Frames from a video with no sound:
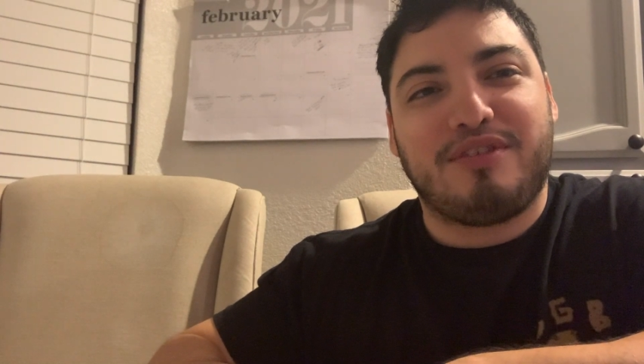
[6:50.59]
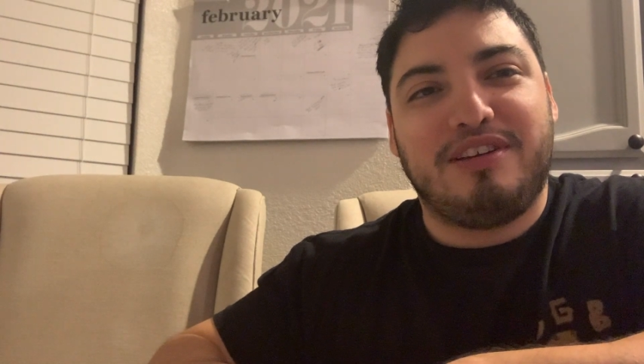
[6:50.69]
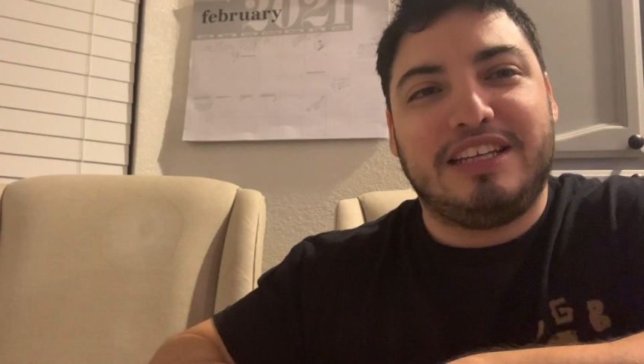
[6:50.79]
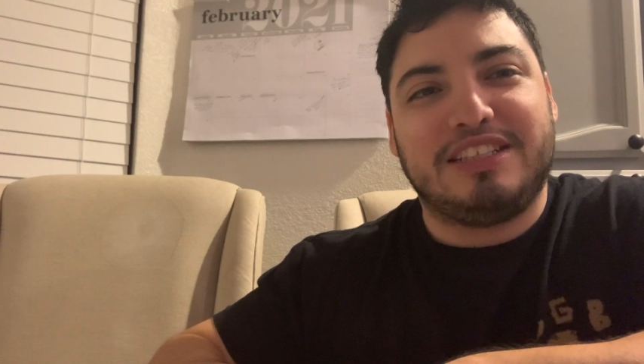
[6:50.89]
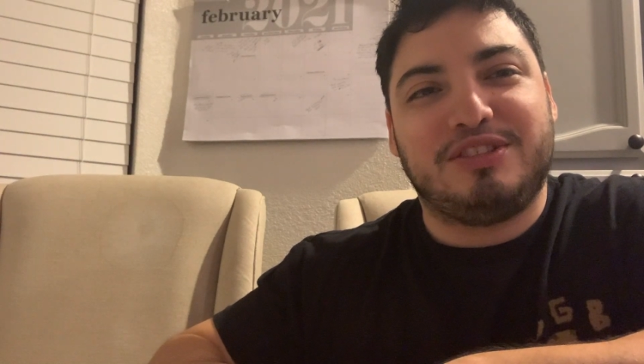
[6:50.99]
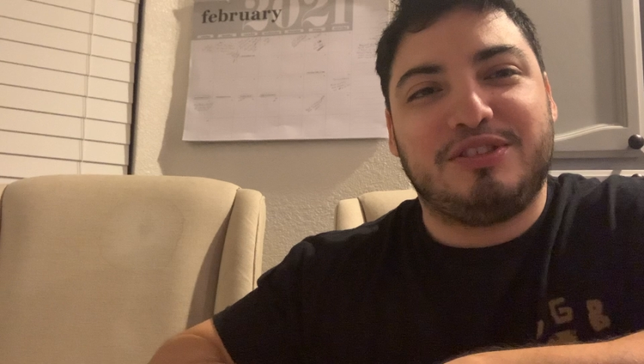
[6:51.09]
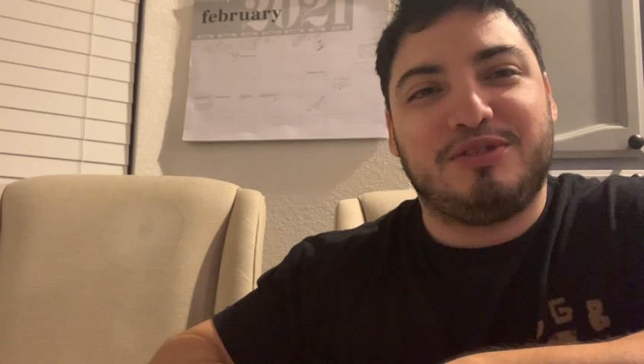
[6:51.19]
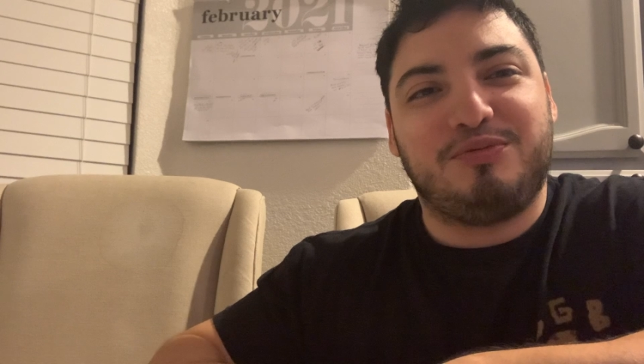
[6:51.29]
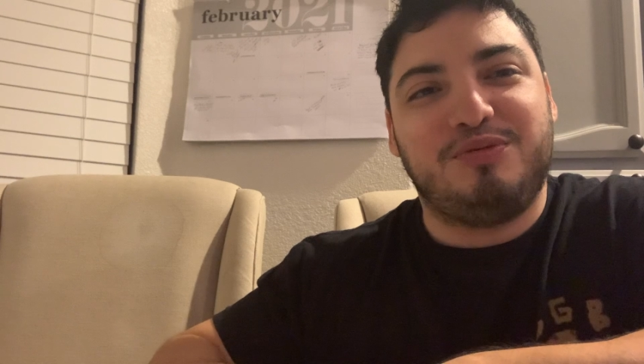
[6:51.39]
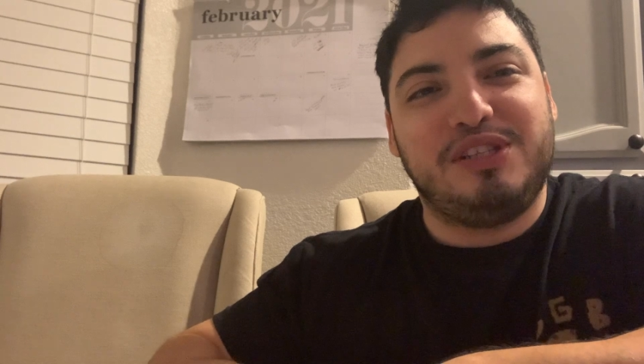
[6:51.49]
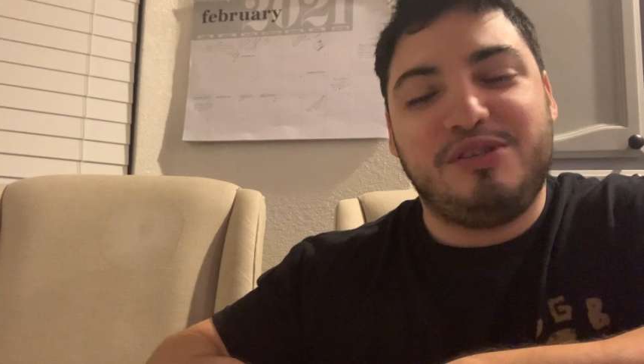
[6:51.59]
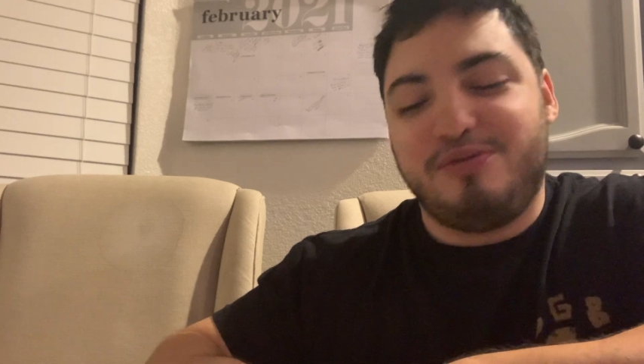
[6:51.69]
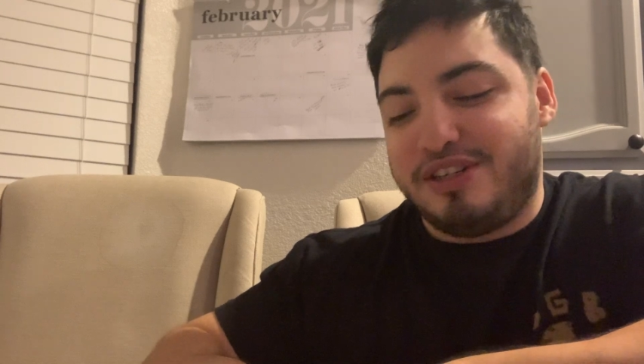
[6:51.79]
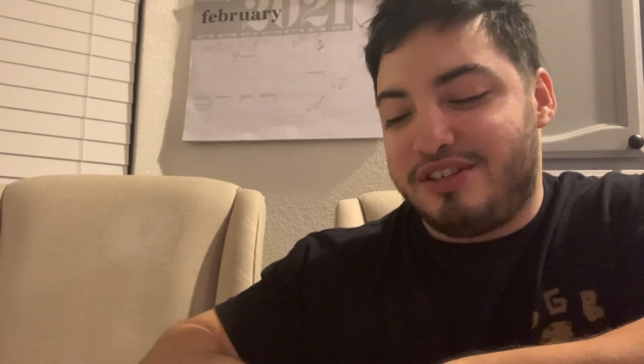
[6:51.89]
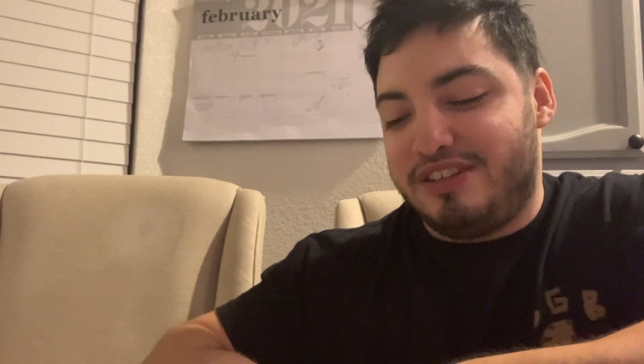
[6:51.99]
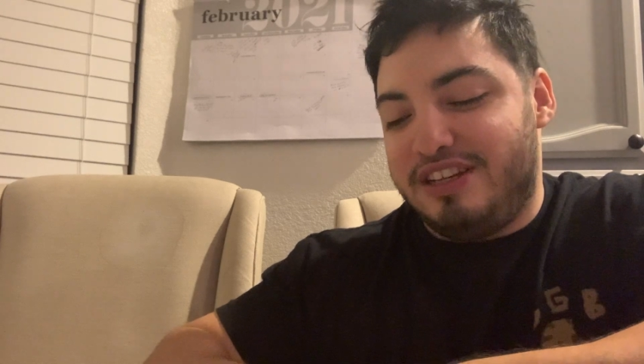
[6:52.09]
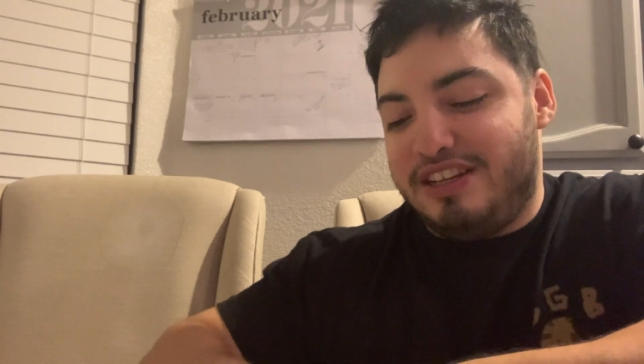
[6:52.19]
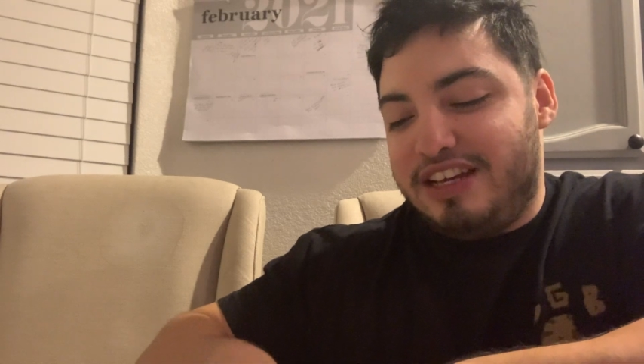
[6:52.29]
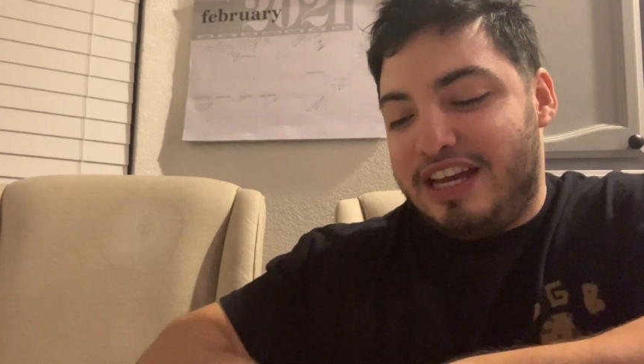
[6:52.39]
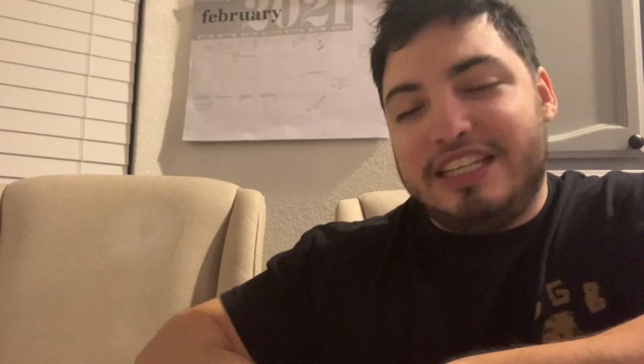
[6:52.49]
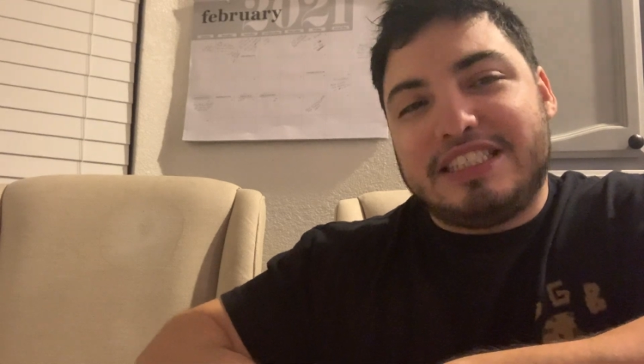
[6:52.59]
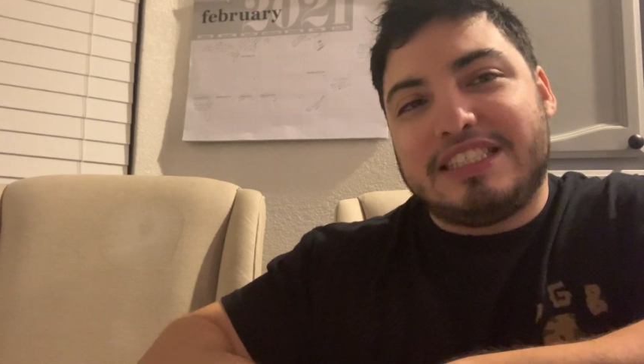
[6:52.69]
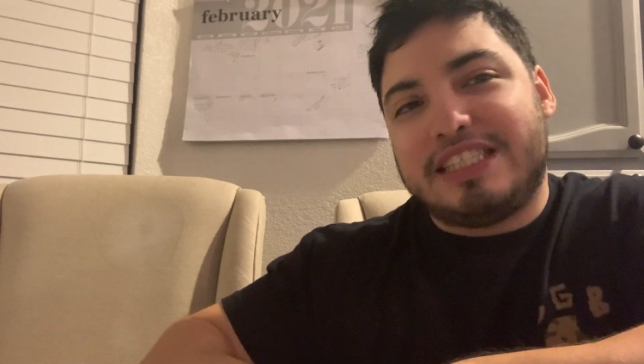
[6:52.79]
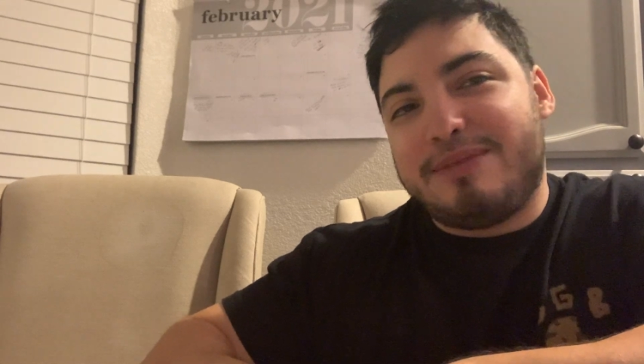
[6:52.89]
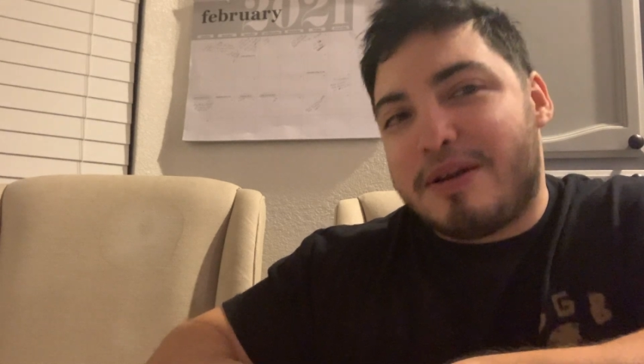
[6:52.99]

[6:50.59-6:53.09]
Like, it's just really weird. And it's the same